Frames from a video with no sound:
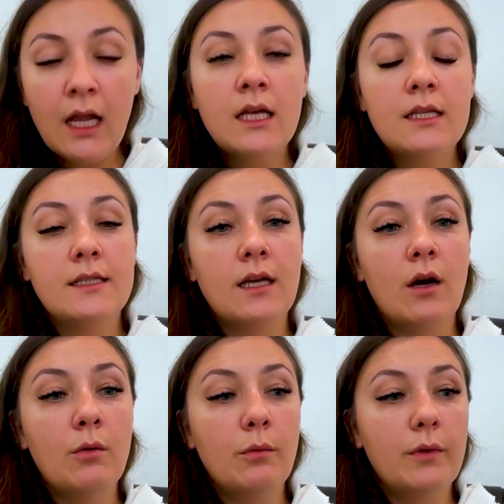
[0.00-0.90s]

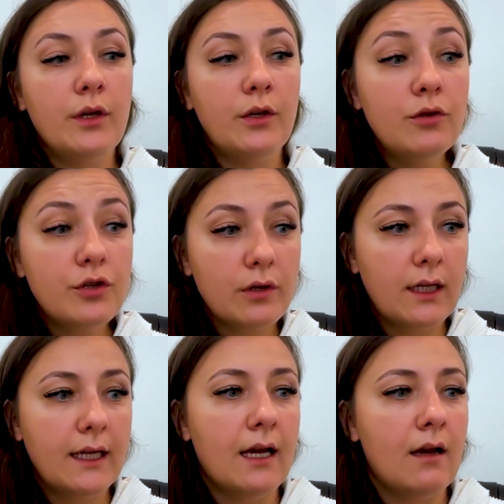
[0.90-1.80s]
So
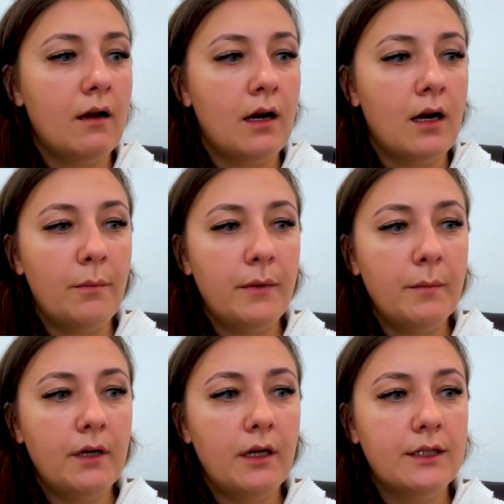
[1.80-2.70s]
usually
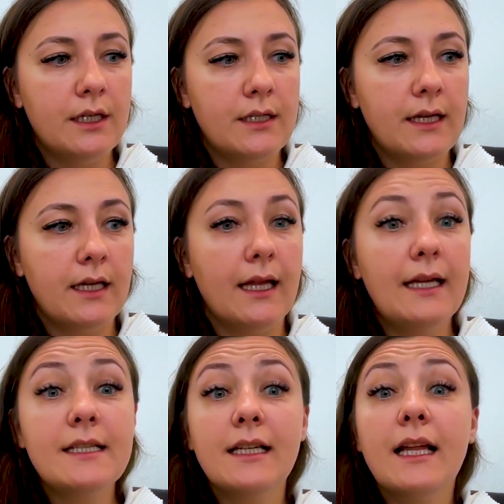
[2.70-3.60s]
people just think,
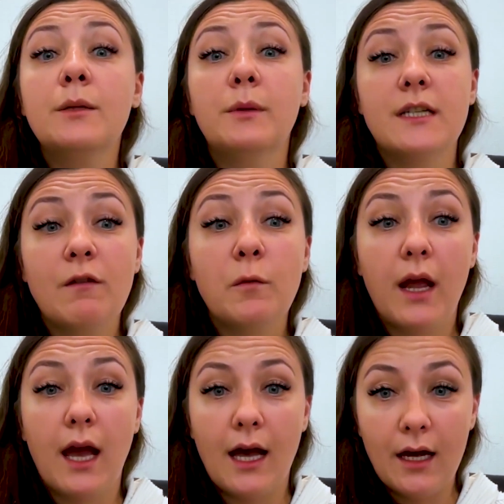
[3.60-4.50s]
let us collect whatever we
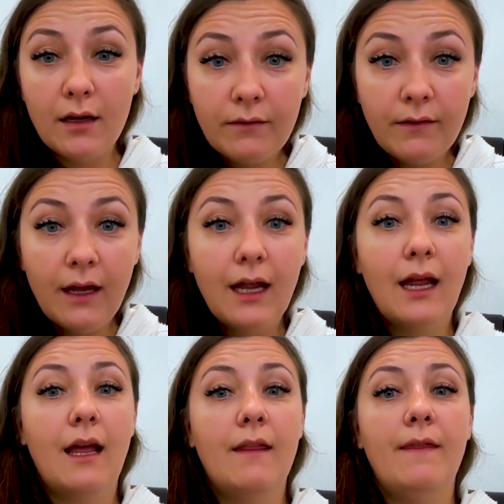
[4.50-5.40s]
have
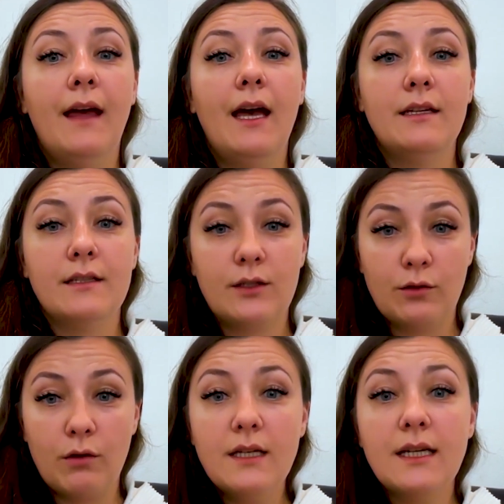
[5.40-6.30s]
and then
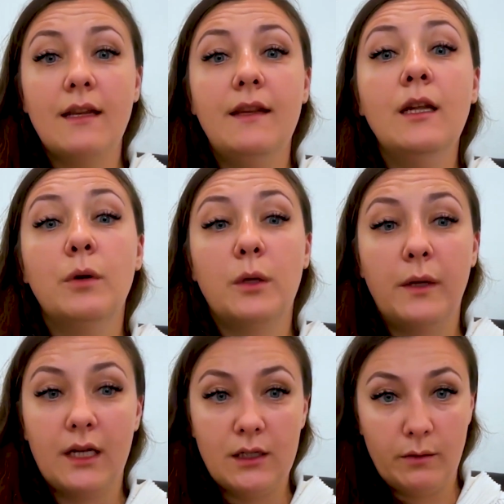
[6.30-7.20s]
store it and think what we
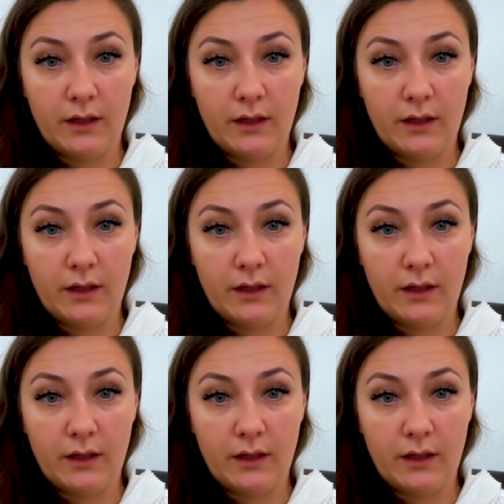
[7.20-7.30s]
can do with